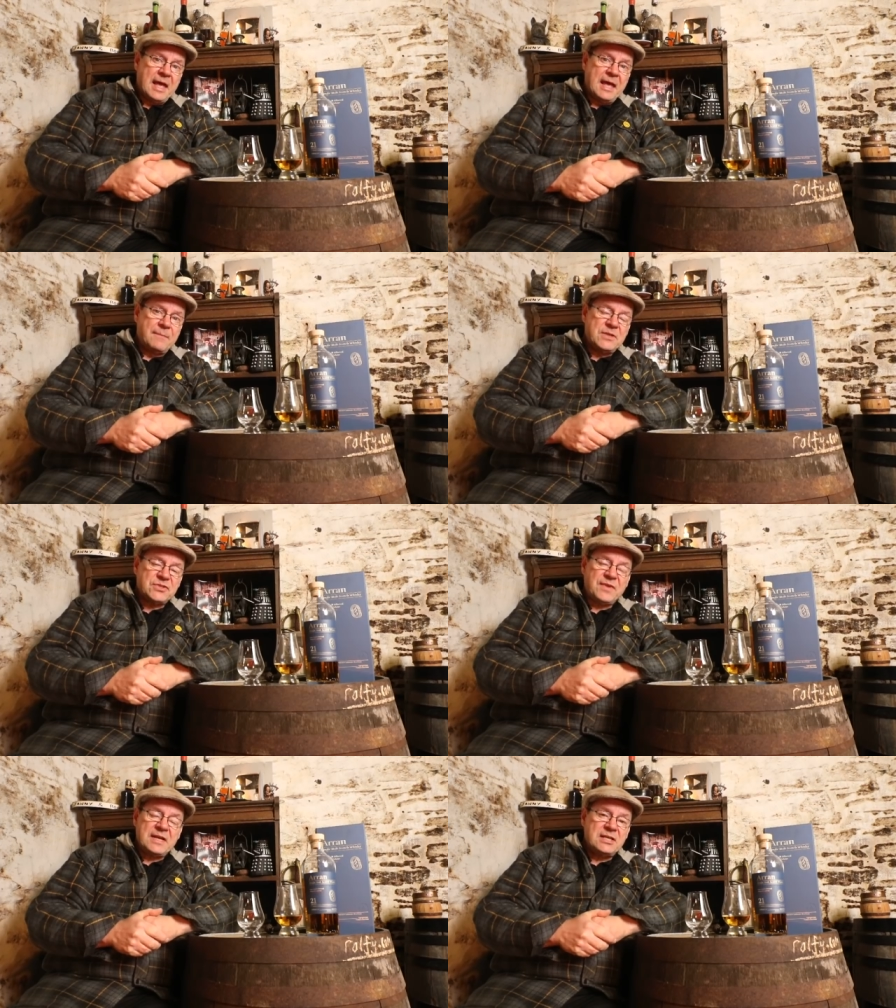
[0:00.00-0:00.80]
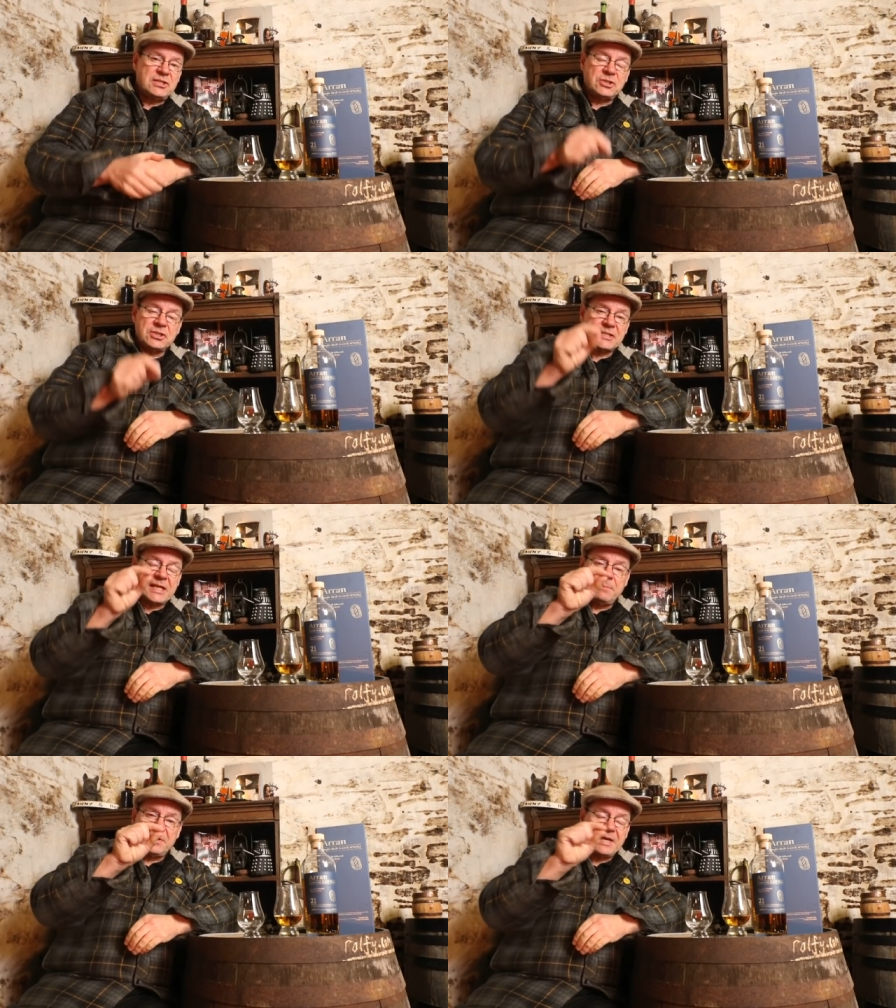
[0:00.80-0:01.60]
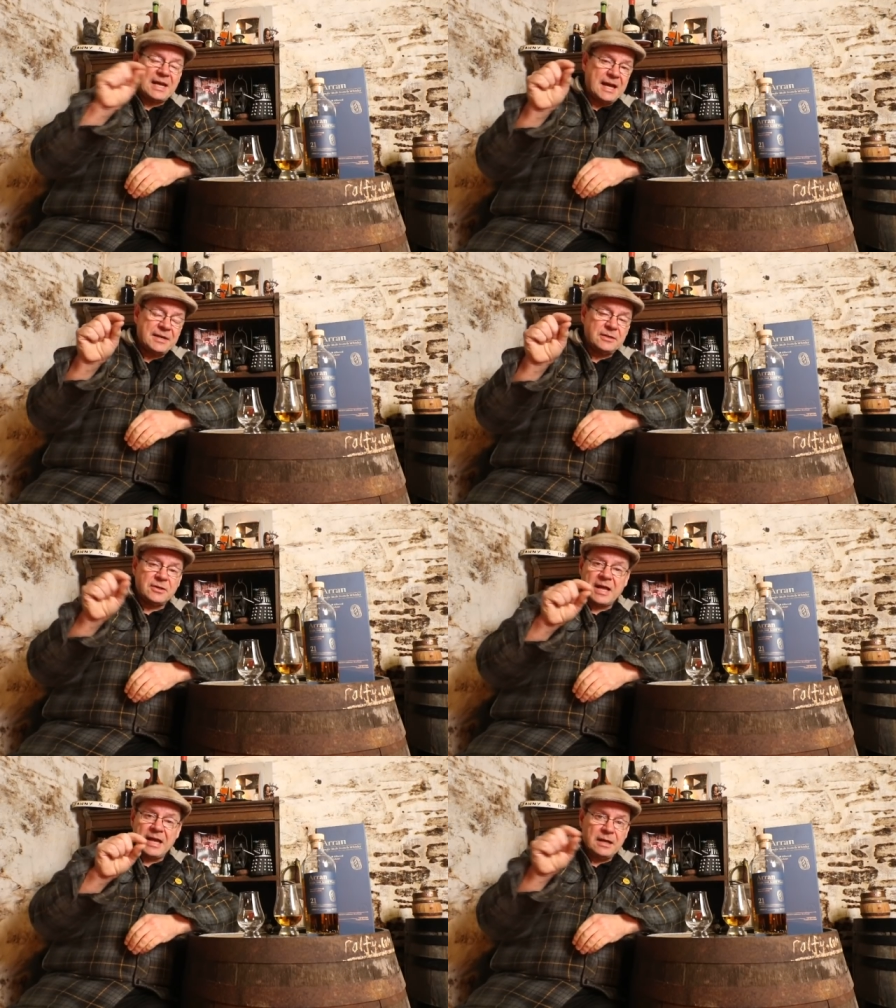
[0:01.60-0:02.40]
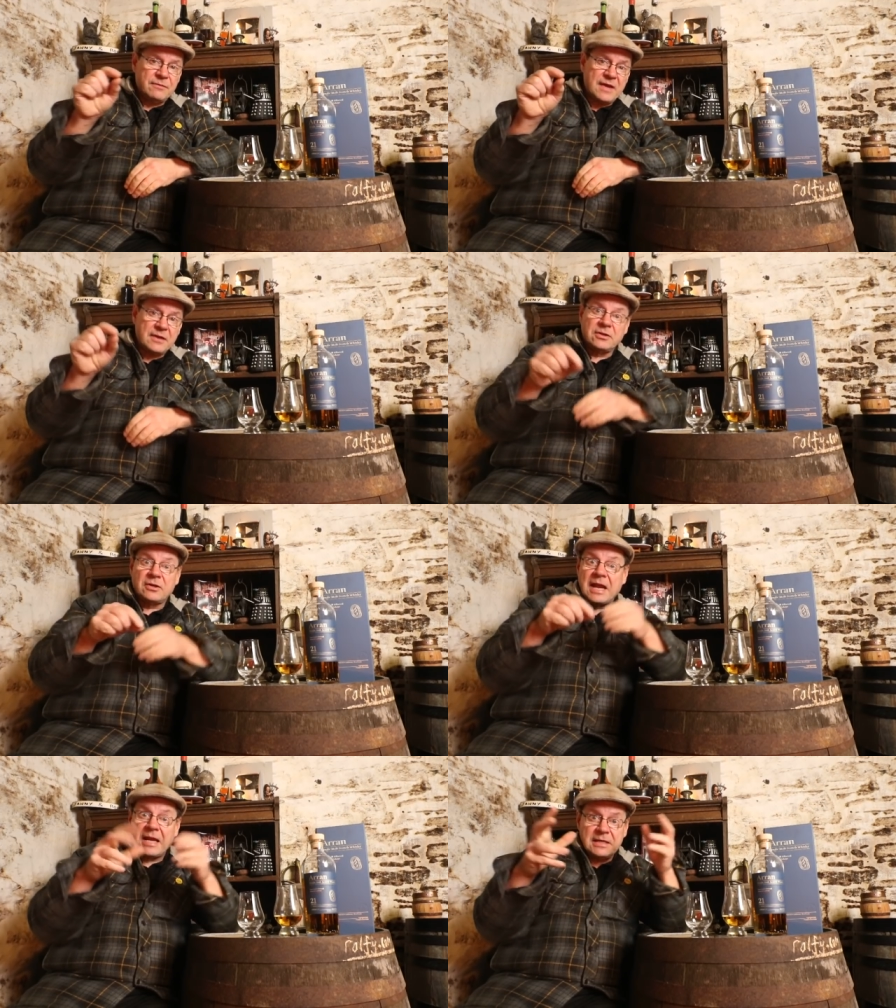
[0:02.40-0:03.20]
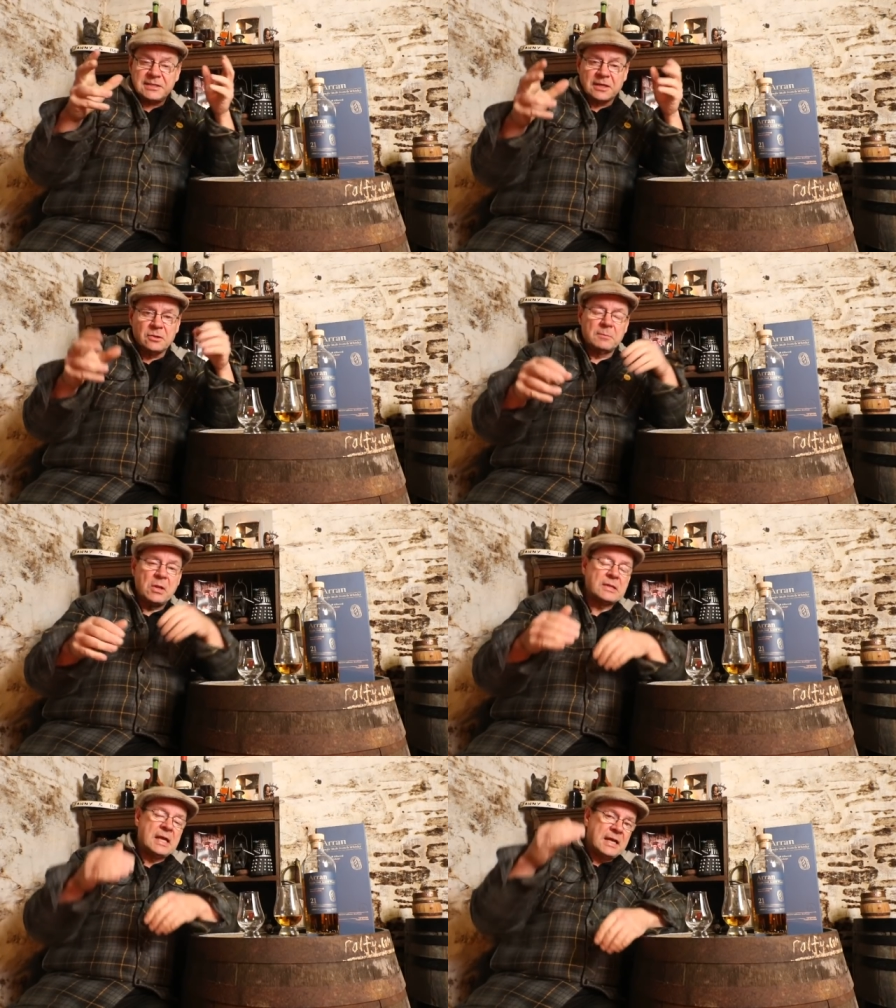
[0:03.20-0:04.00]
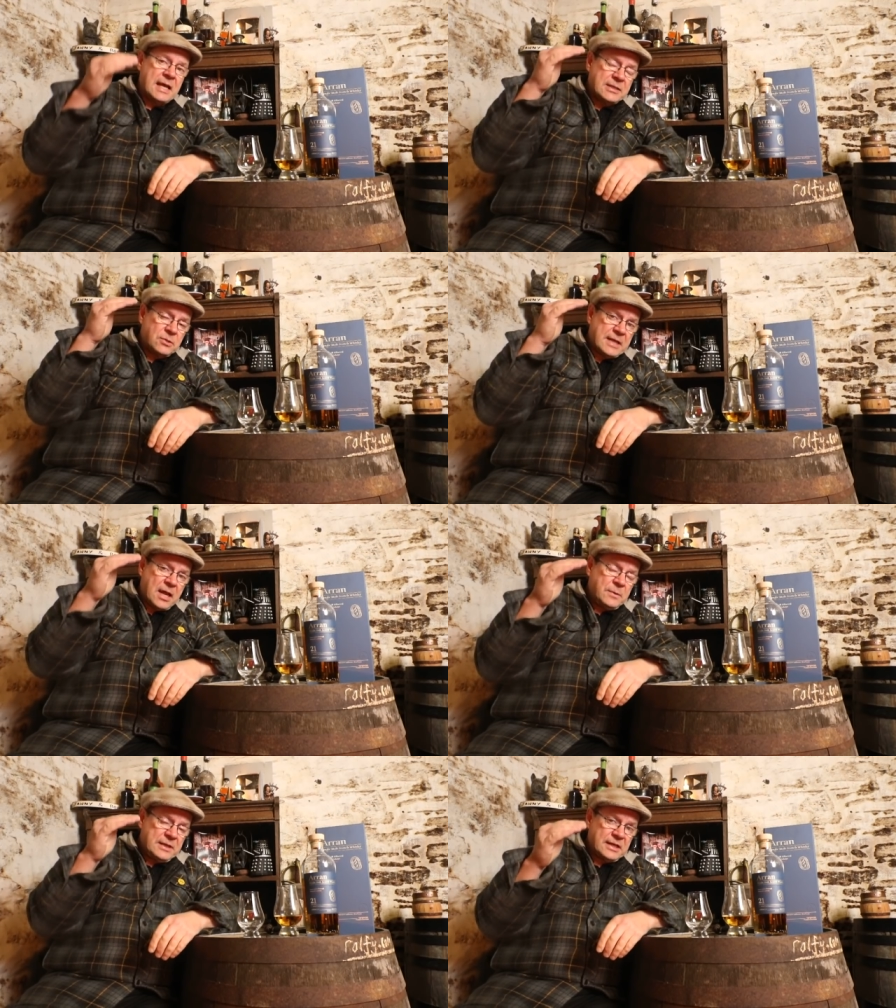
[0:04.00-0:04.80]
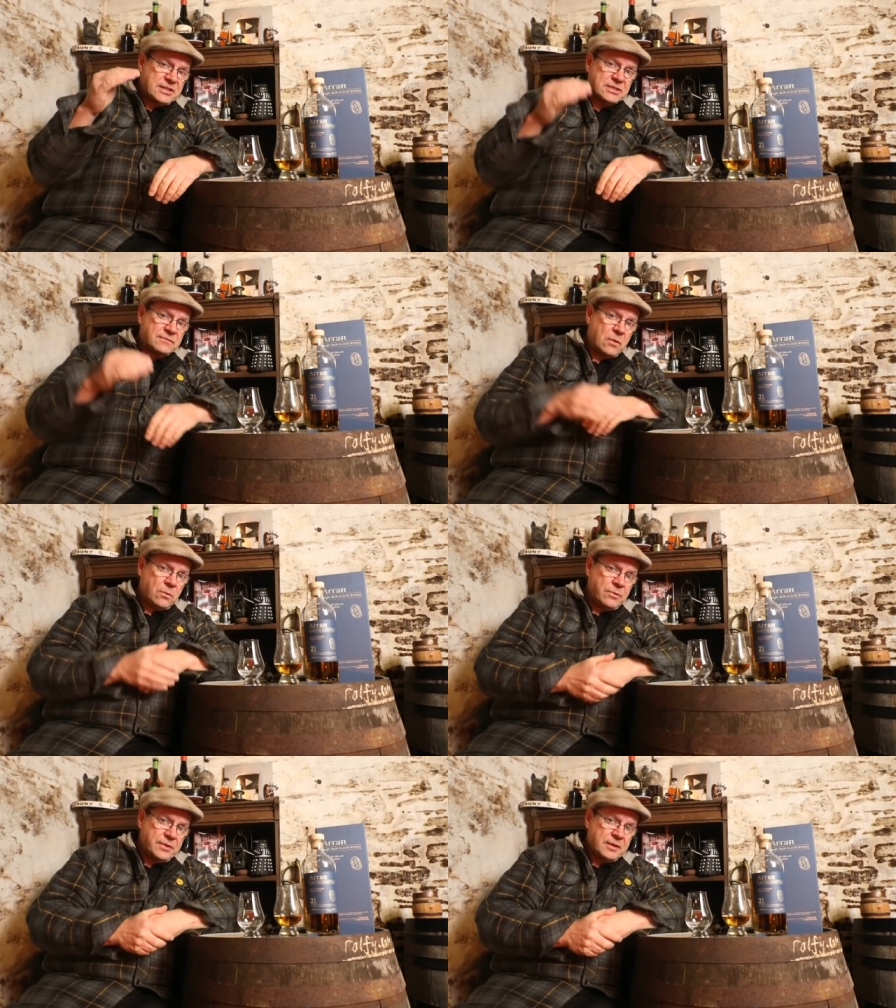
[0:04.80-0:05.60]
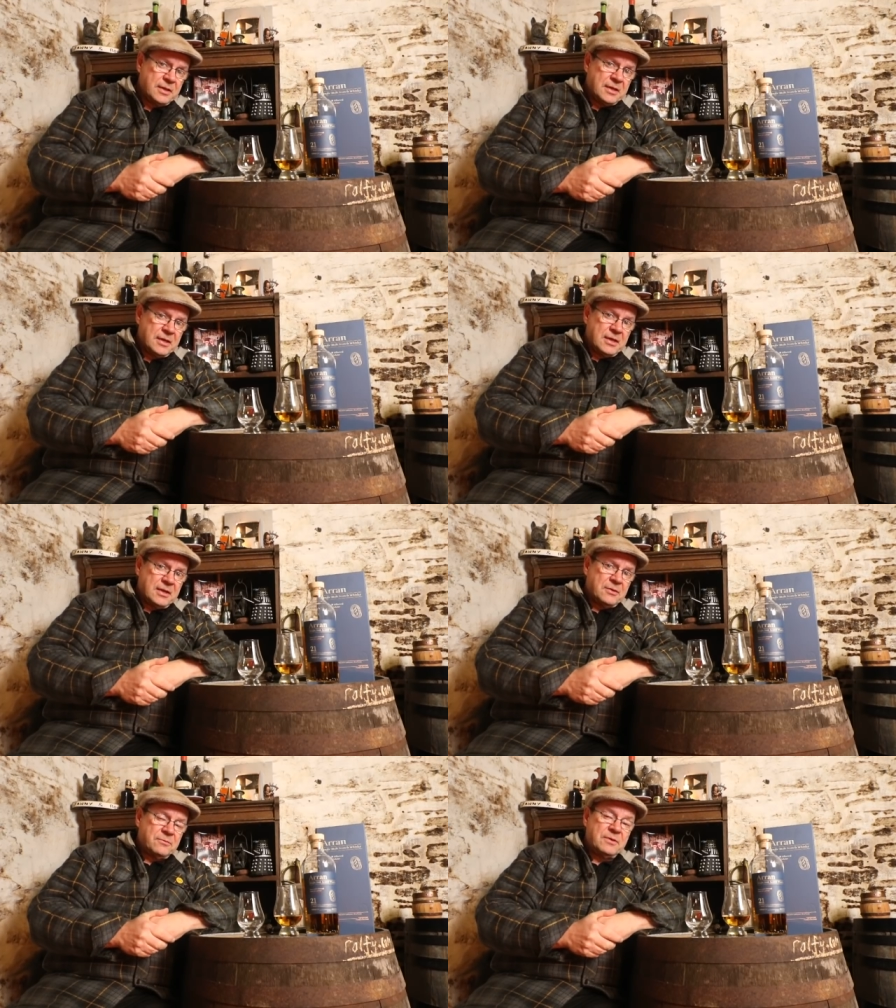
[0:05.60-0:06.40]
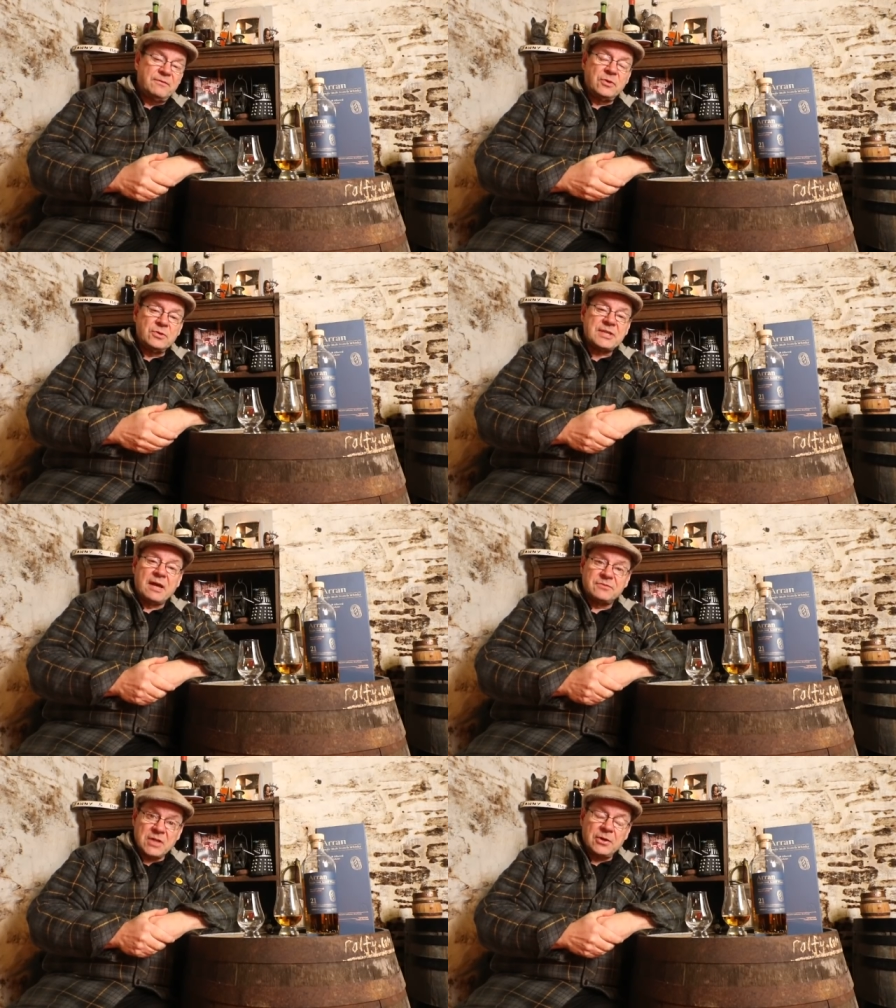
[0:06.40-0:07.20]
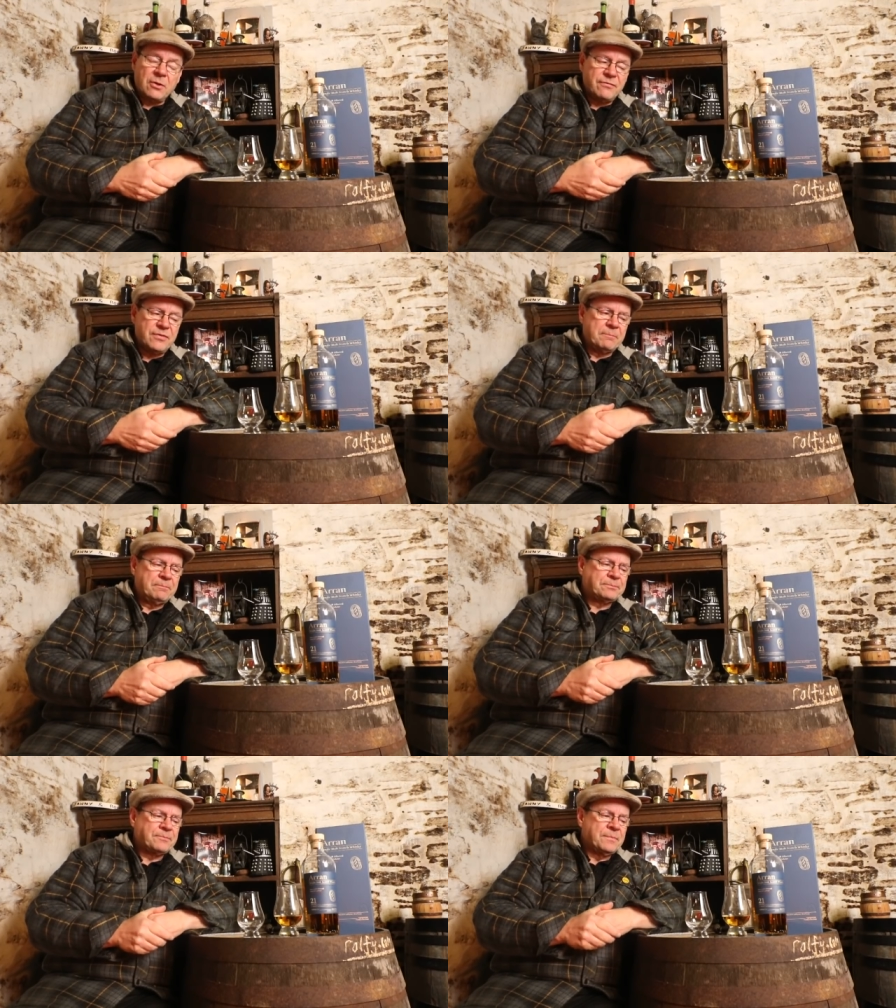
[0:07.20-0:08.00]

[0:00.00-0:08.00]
Um, it's very easy, just type in Arran or Isle of Arran or any single malt and you'll get a wee list of all the reviews that I've done of them.